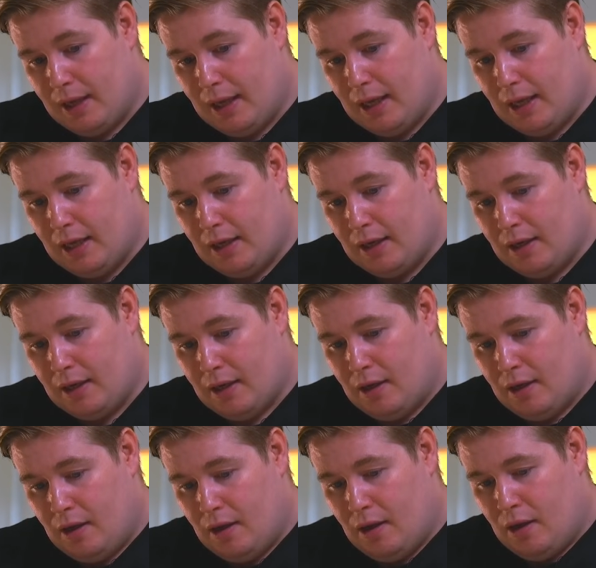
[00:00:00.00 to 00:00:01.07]
In
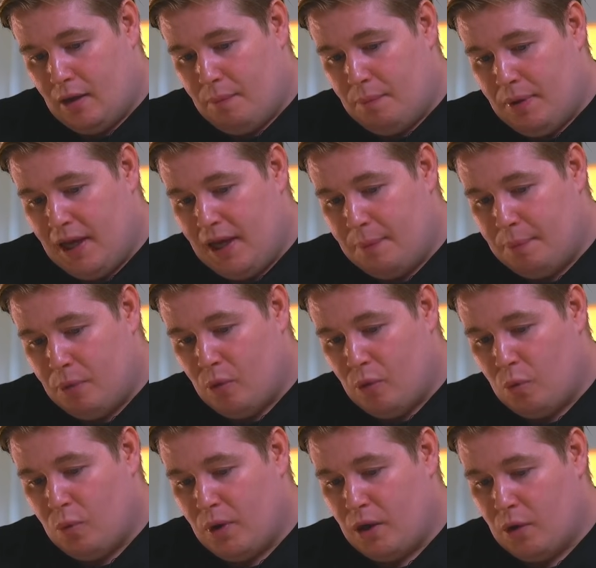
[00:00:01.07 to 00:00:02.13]

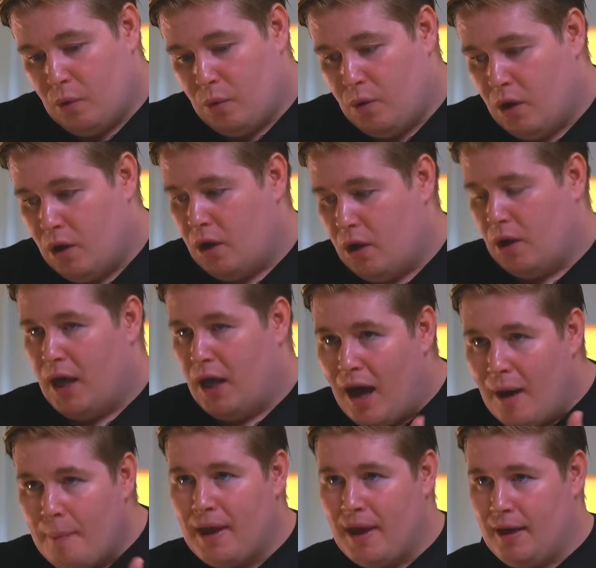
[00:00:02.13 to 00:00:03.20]
people will
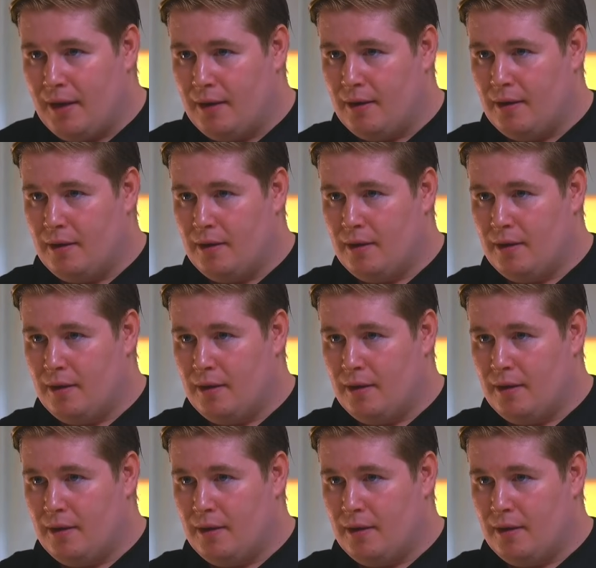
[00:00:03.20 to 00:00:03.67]
come in